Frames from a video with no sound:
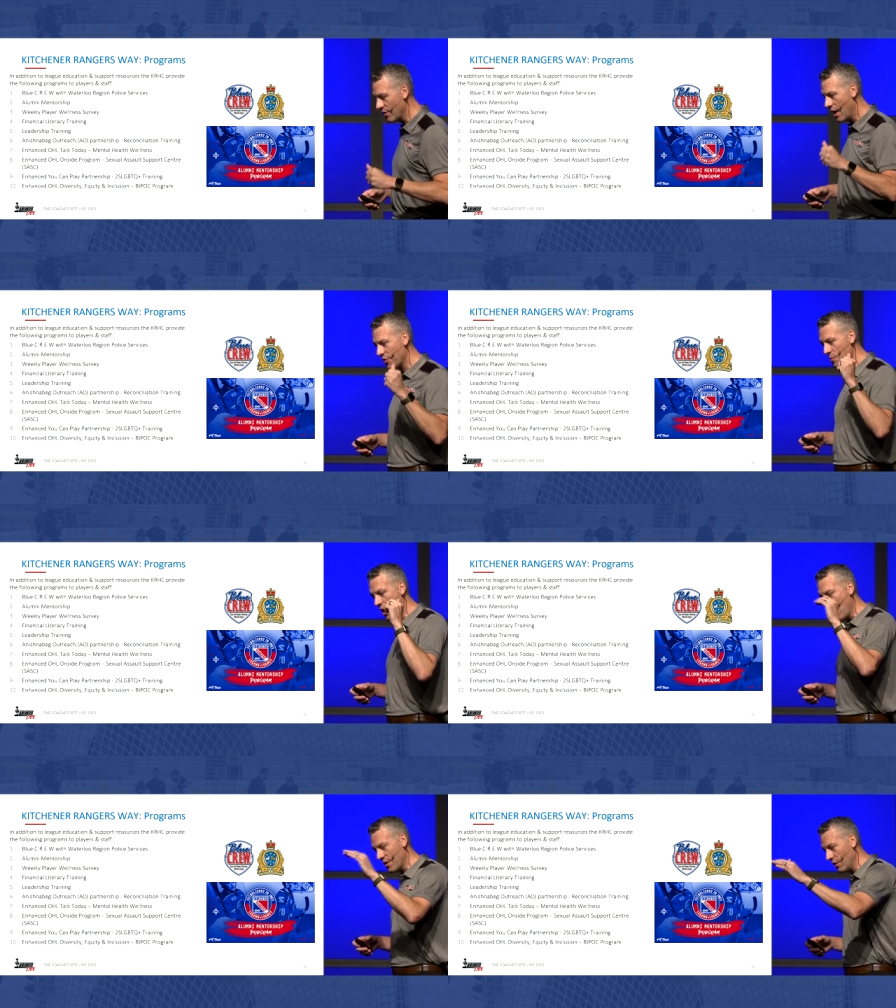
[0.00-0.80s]
we've got the
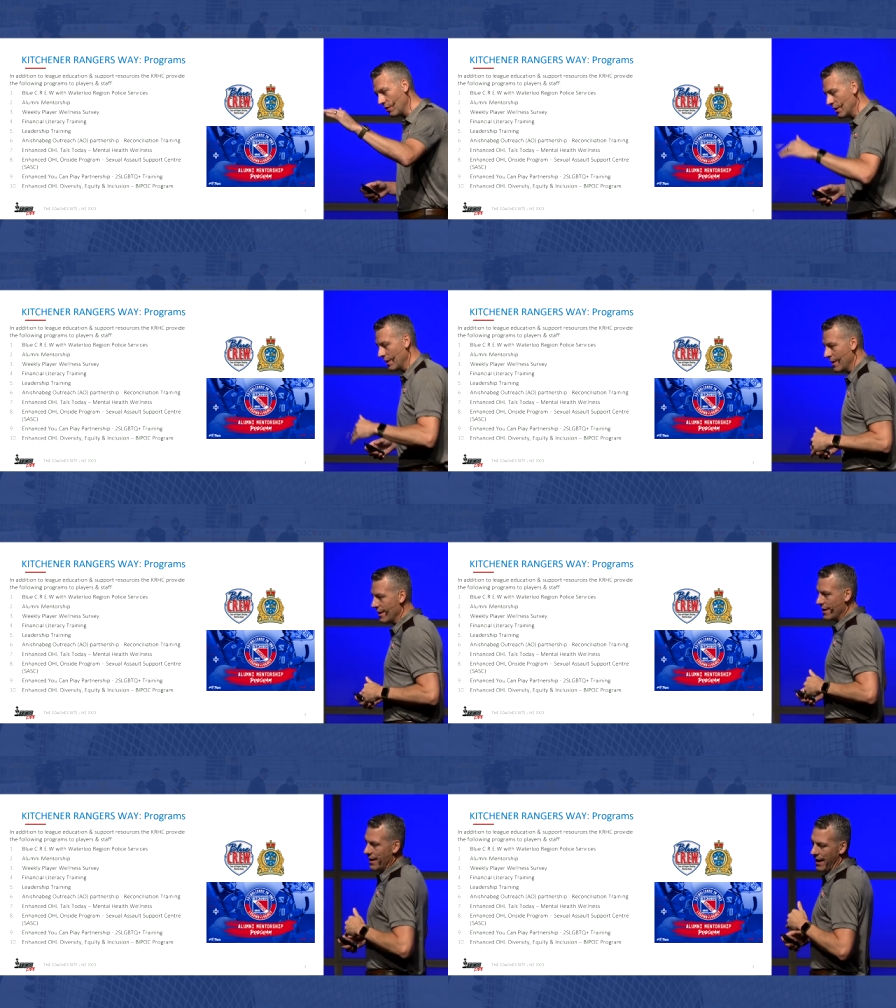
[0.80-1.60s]
model,
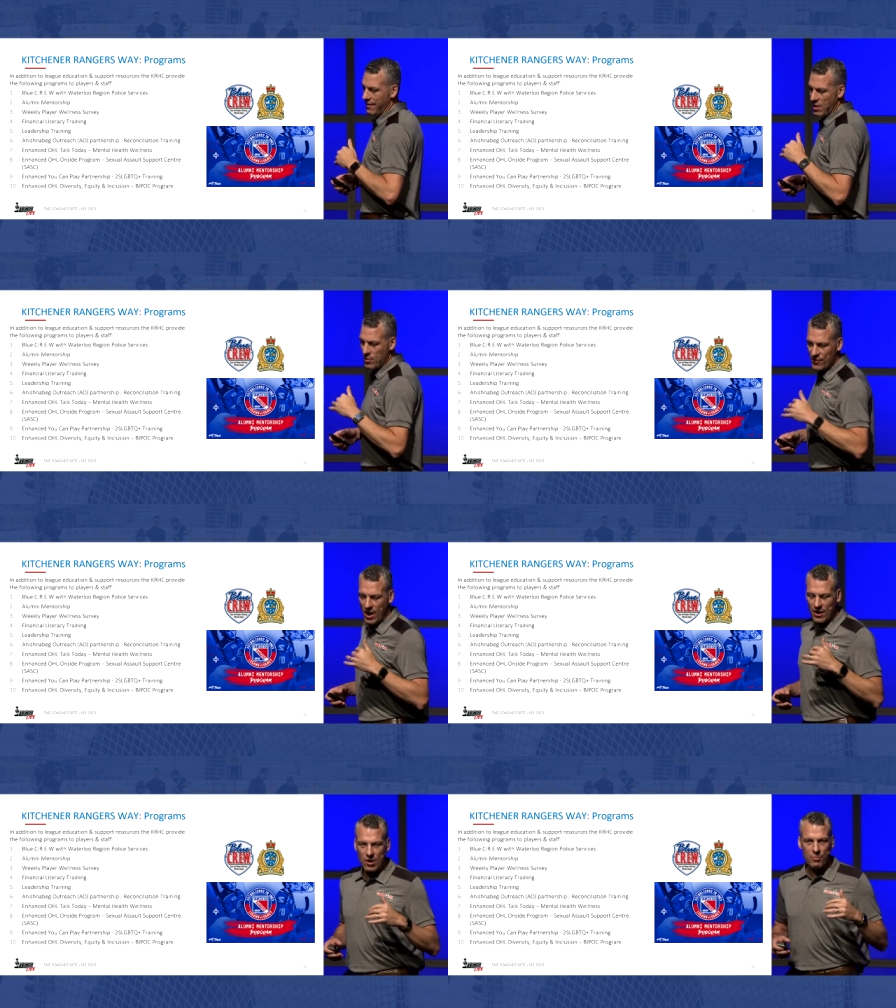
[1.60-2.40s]
and then we've
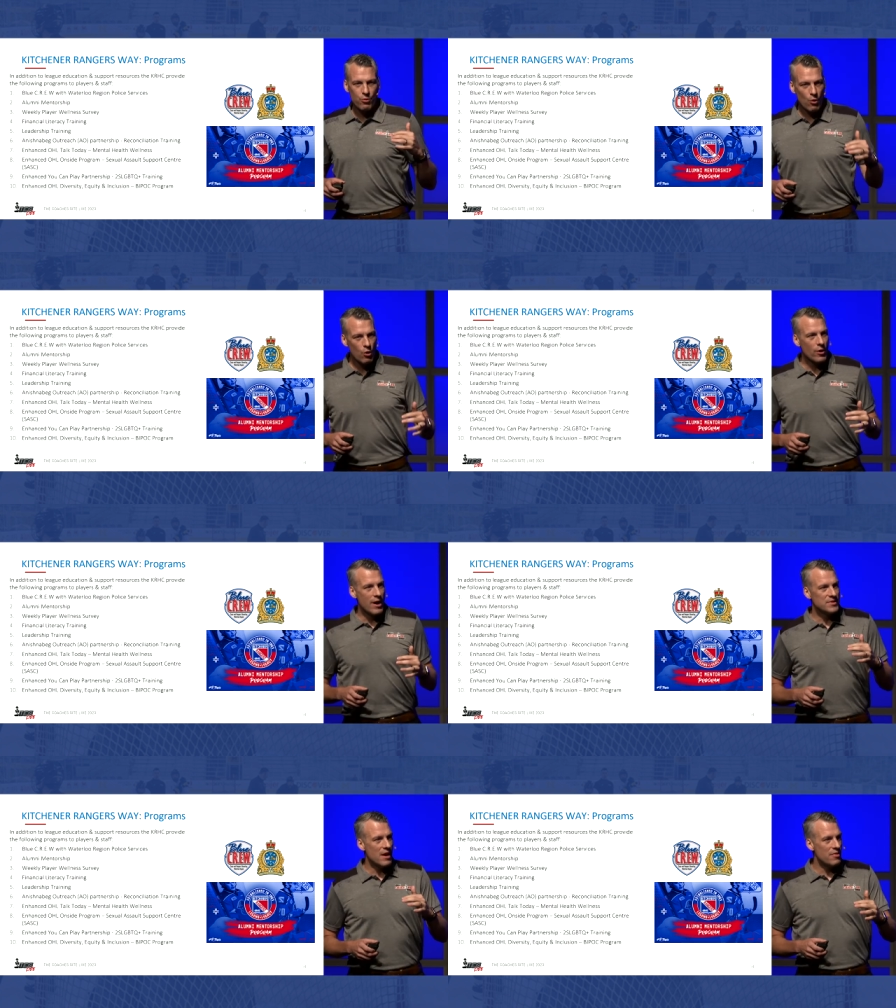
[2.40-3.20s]
got our
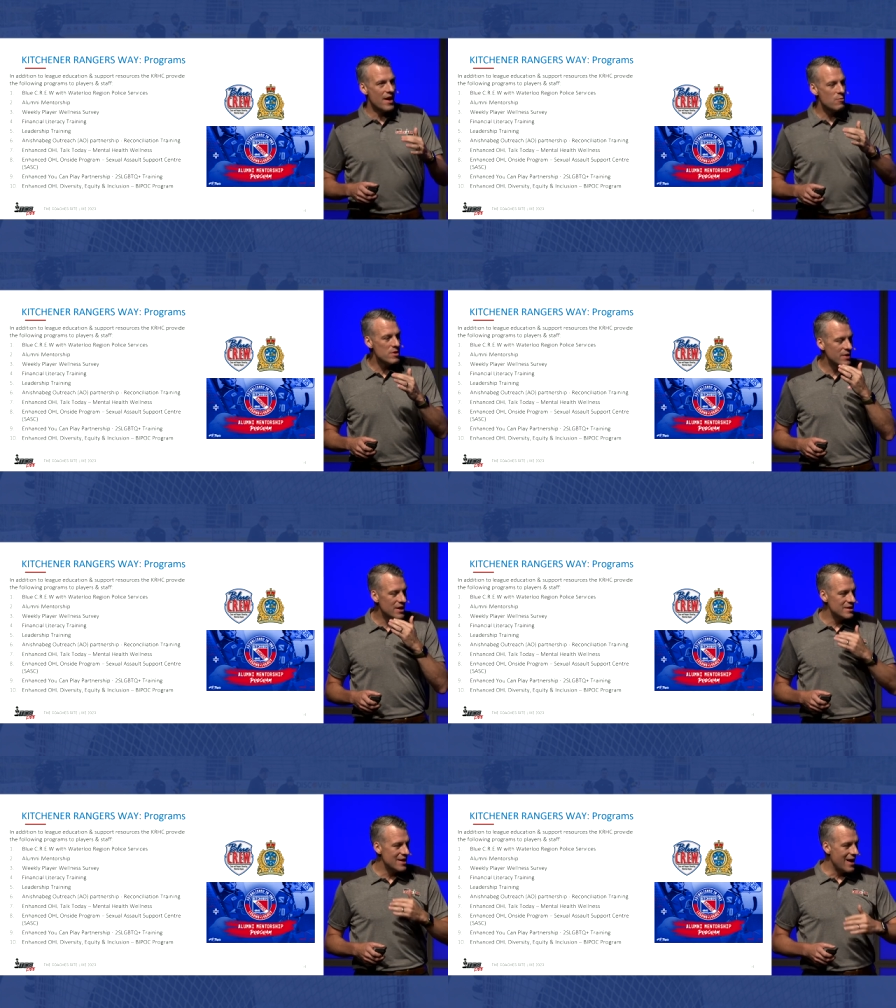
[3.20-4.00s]
programs that then we
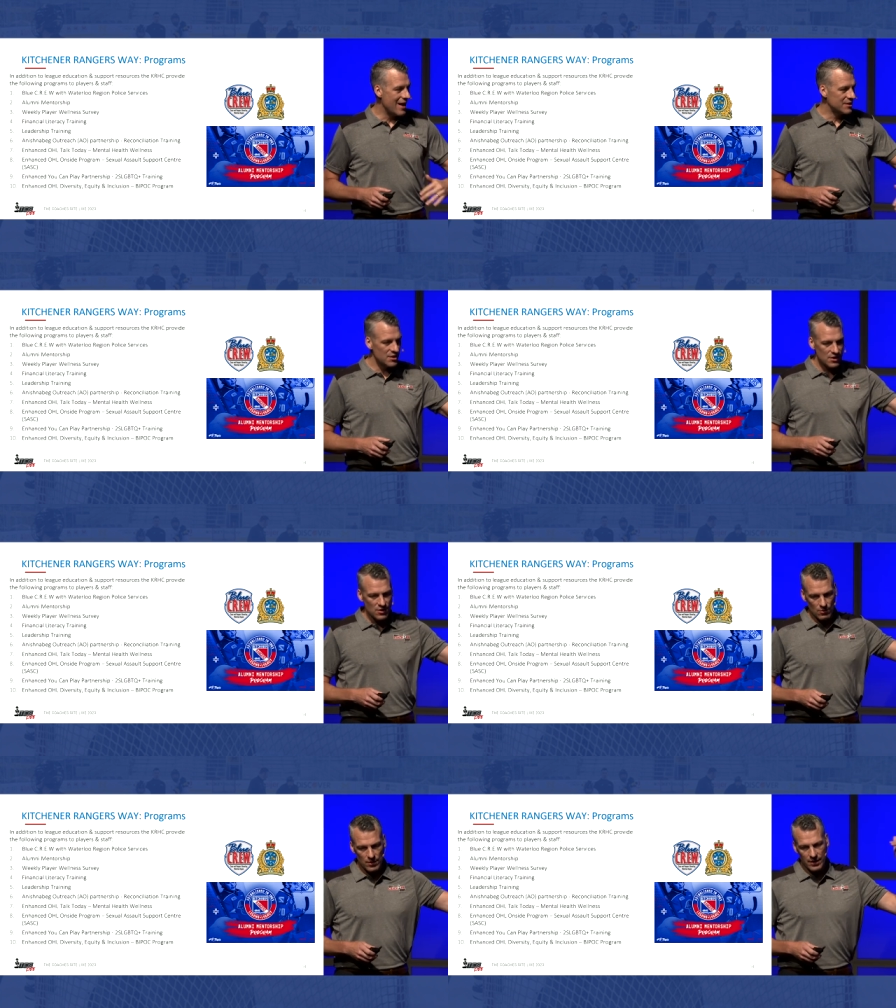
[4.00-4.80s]
begin to
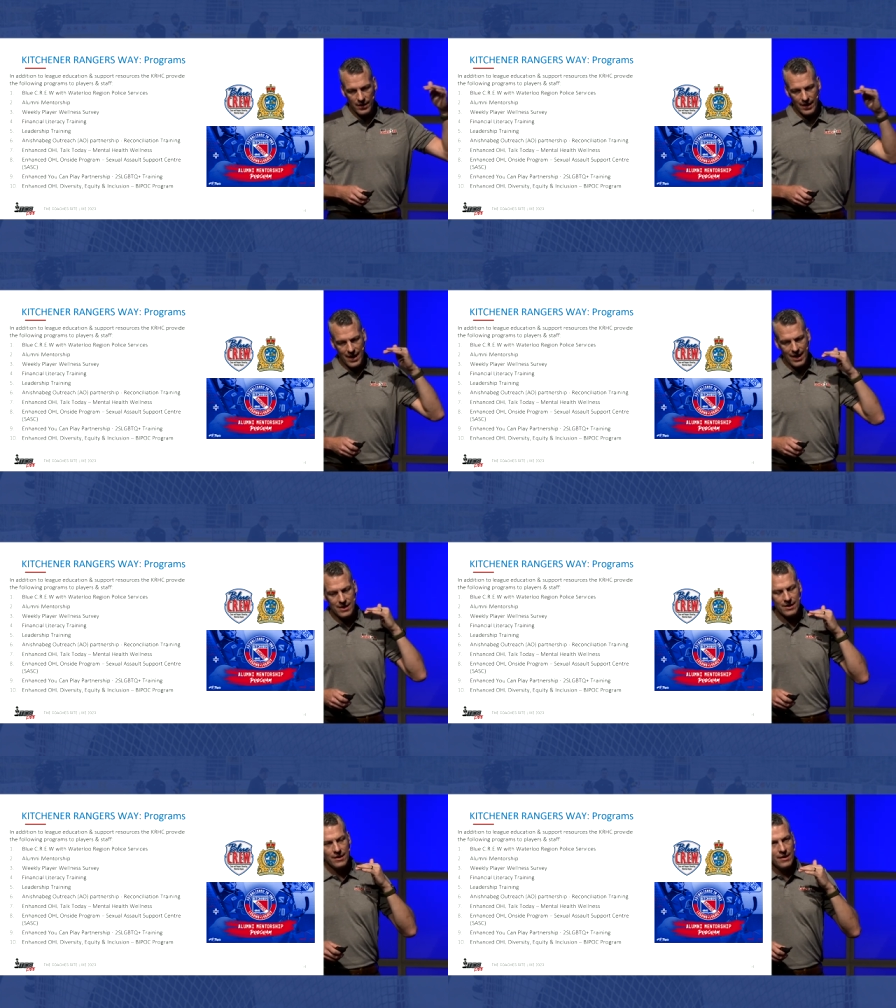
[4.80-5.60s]
execute.
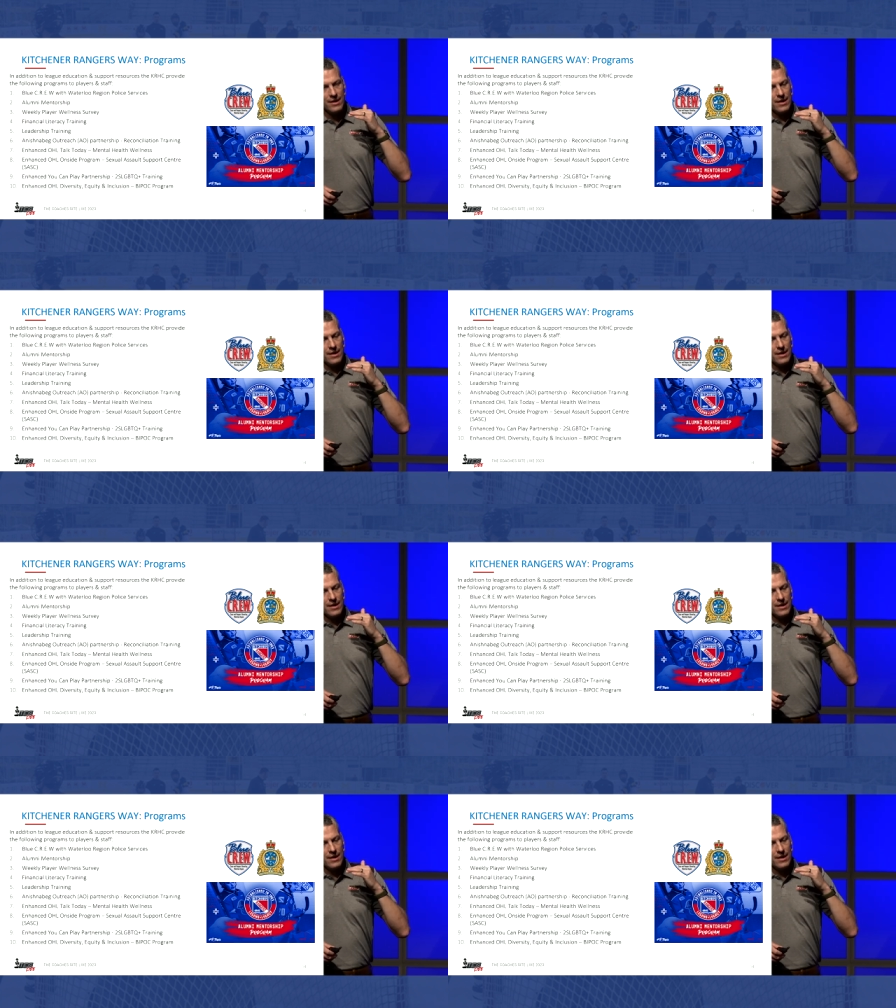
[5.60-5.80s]
And